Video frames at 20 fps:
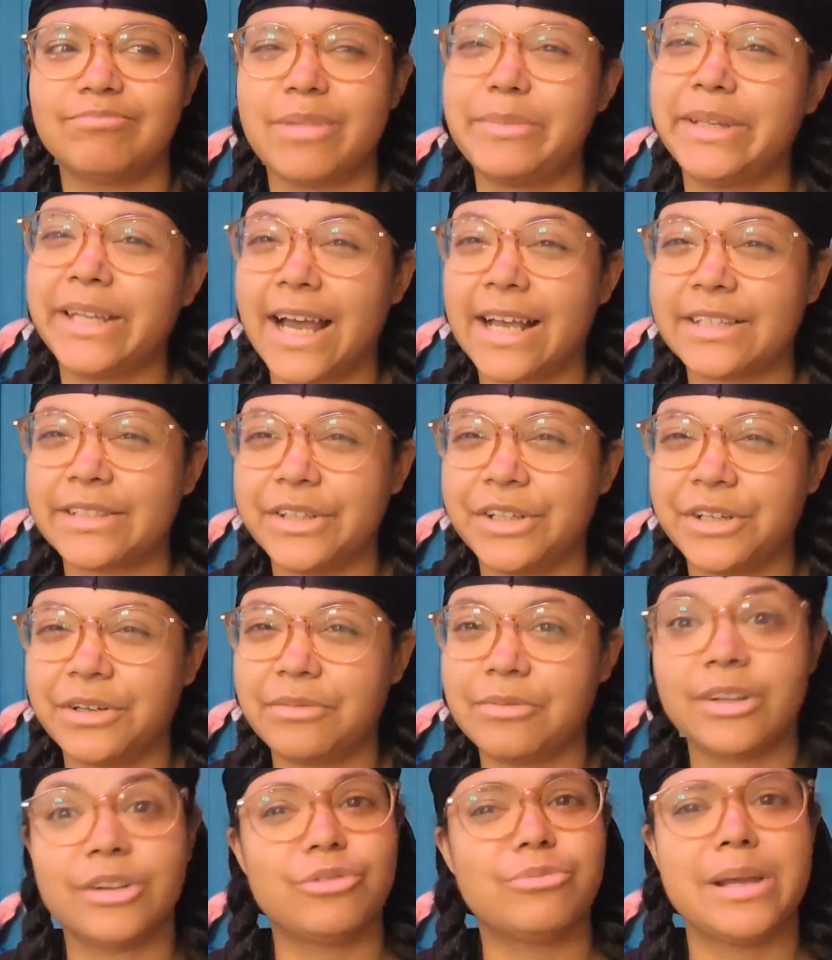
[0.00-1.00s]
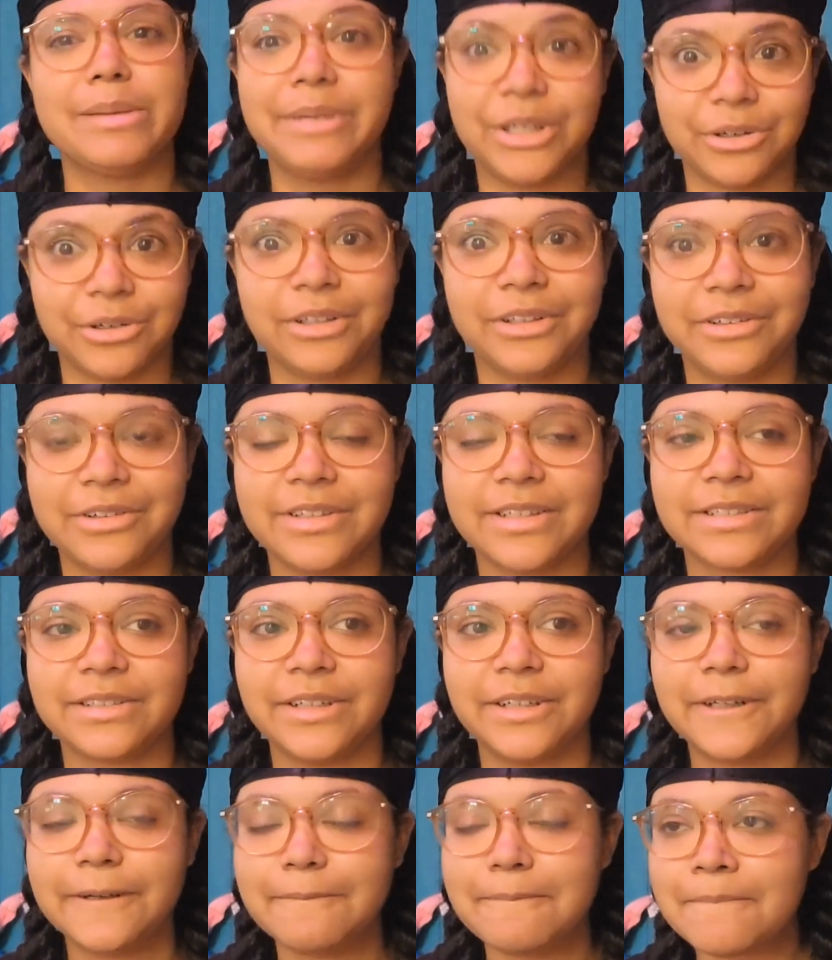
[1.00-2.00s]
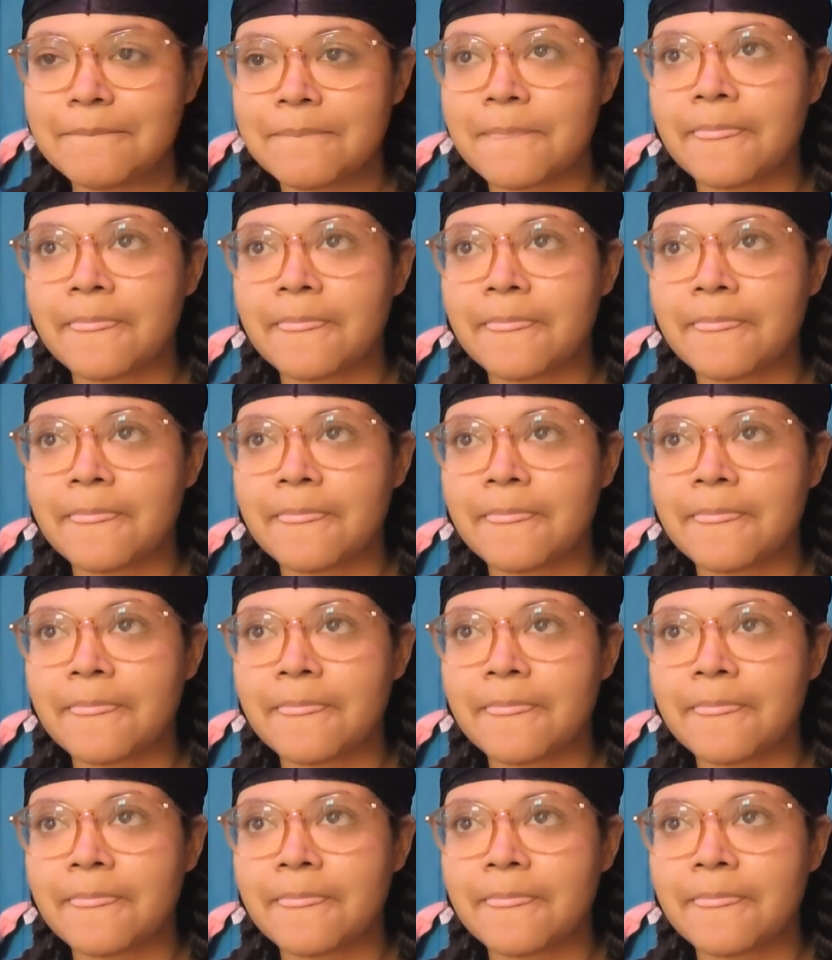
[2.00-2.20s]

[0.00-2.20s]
maybe last year or maybe earlier this year,